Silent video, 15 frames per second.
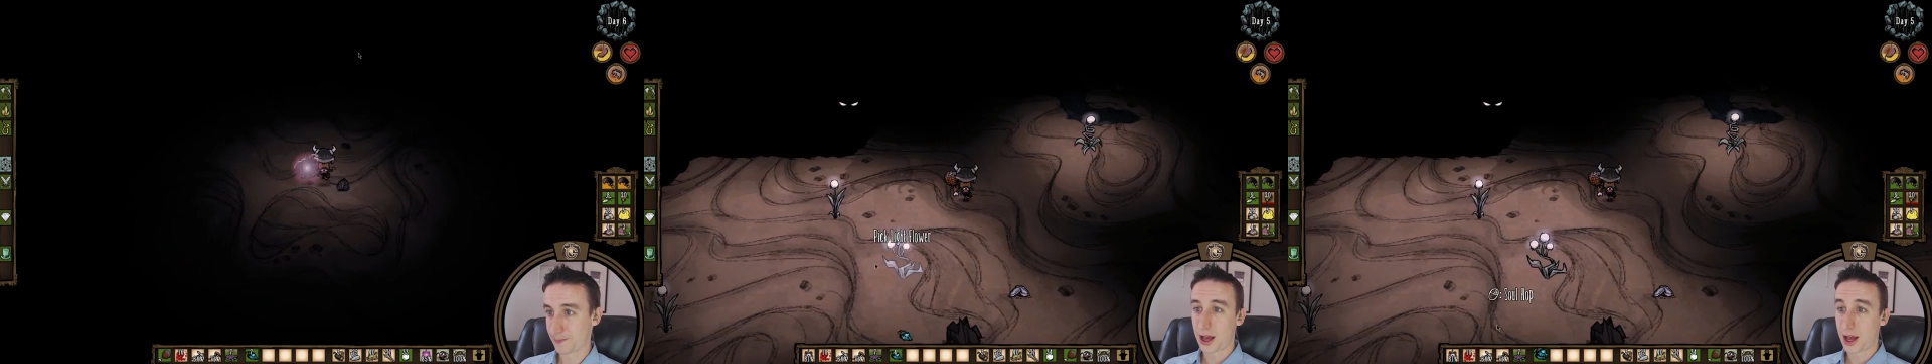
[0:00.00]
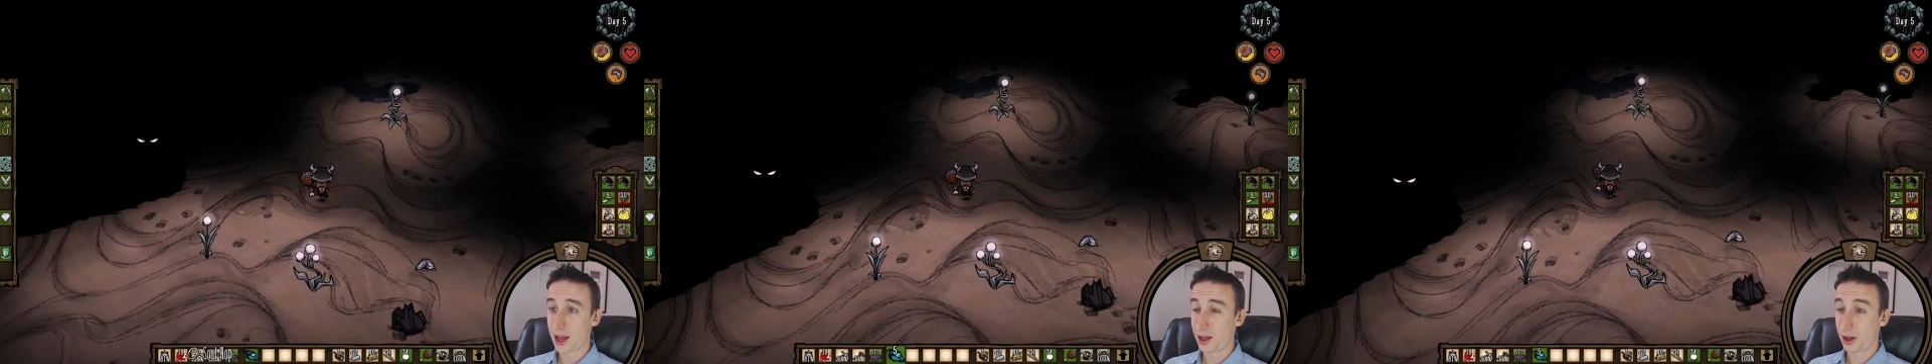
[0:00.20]

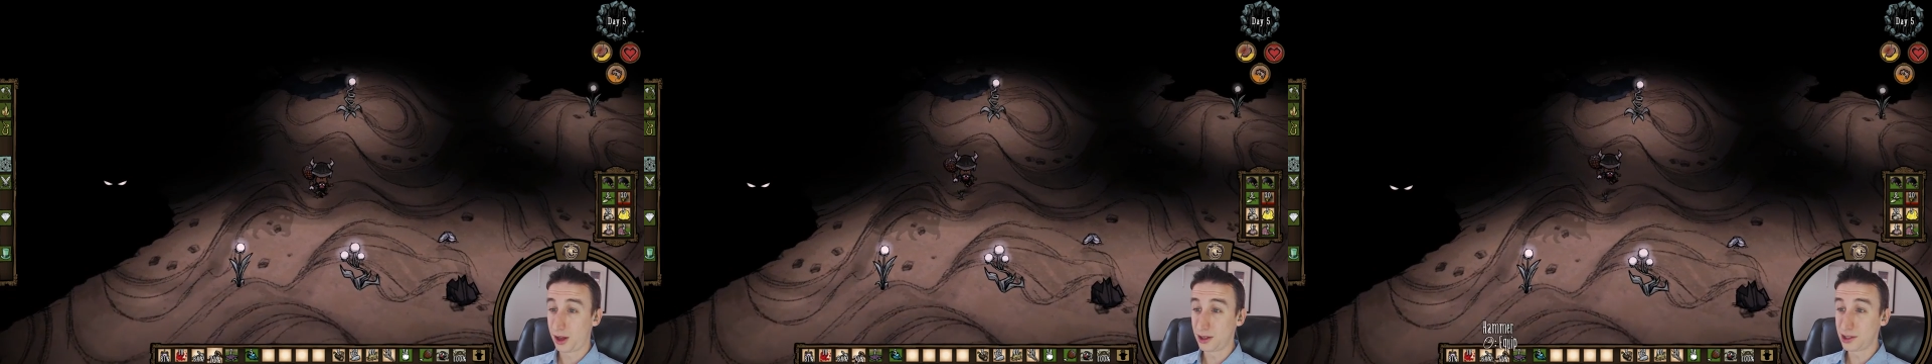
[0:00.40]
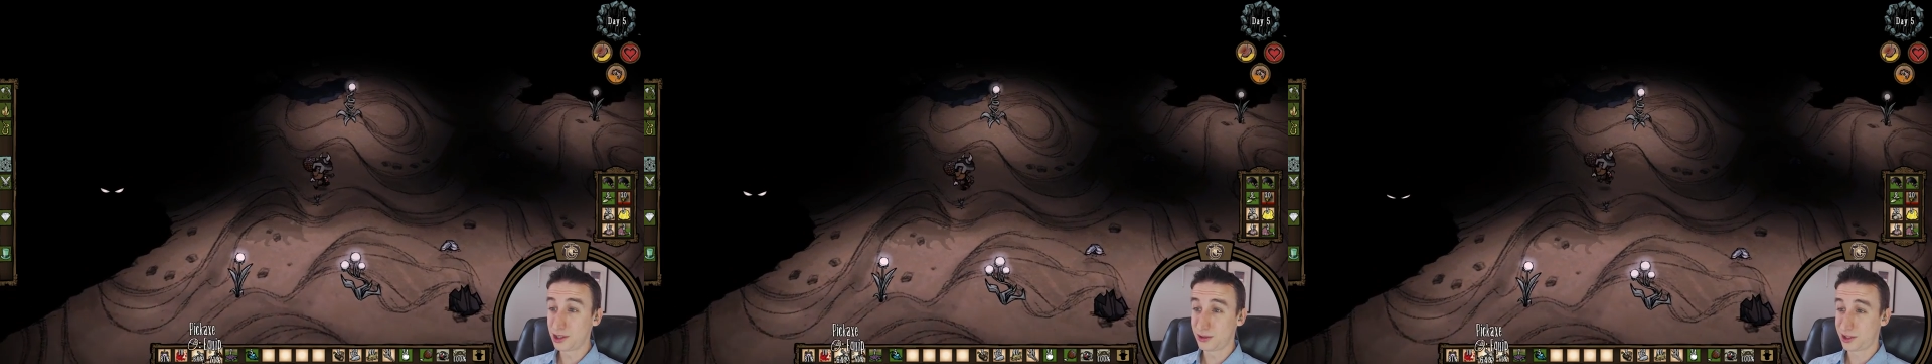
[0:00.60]
I
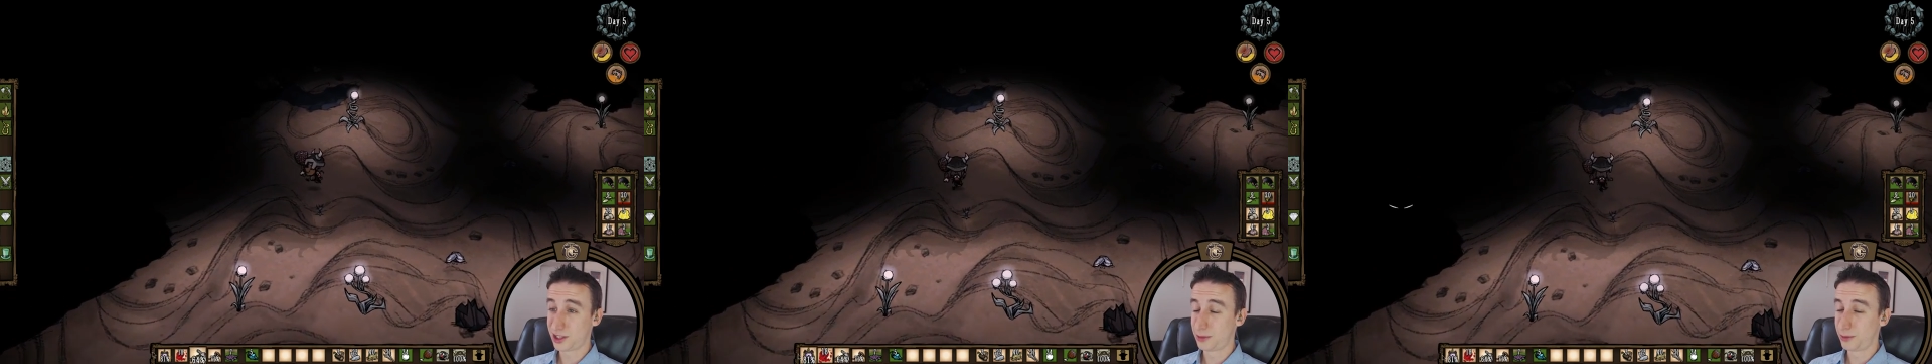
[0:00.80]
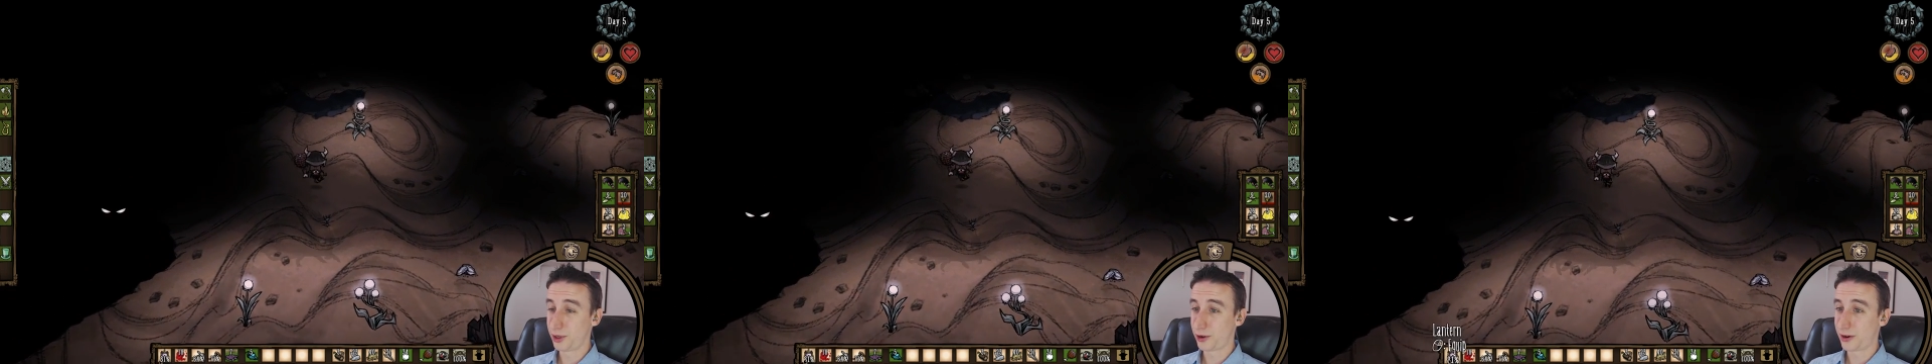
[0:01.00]
also
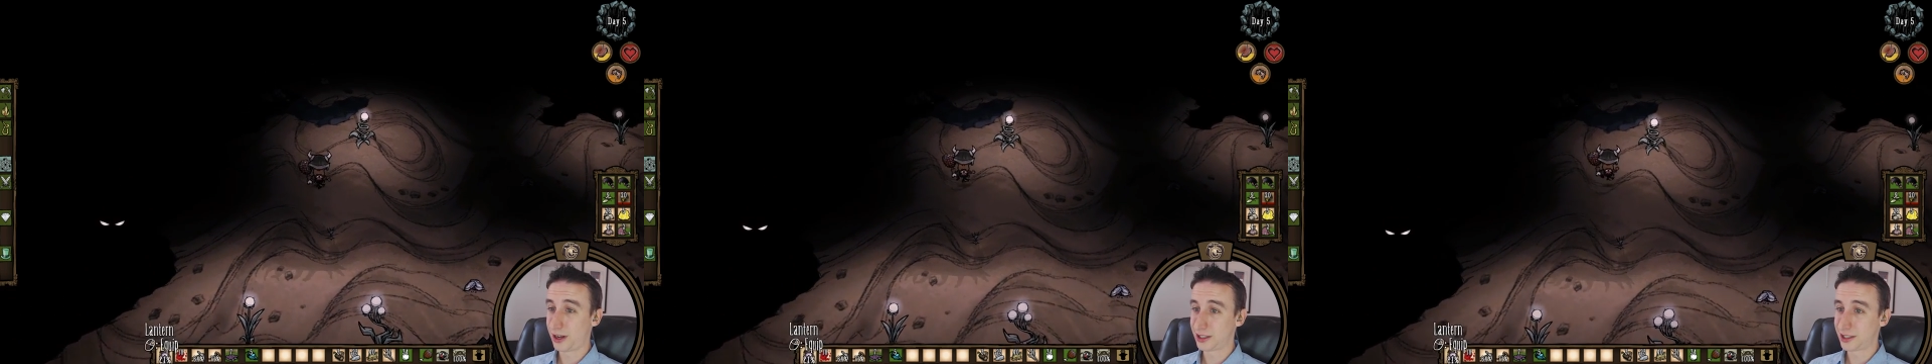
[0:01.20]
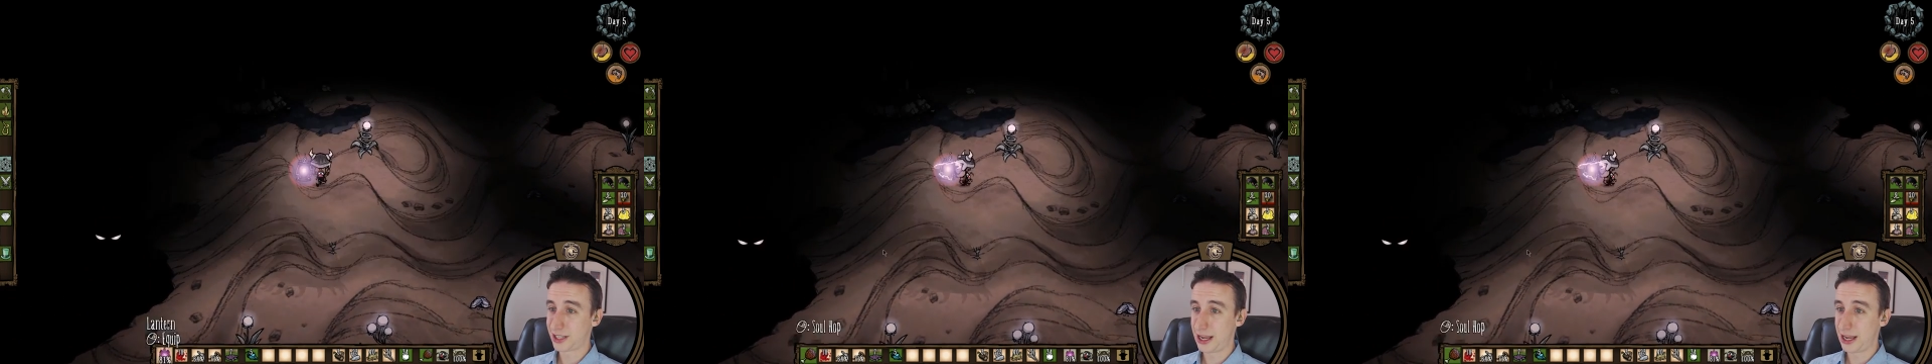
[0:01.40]
stumbled across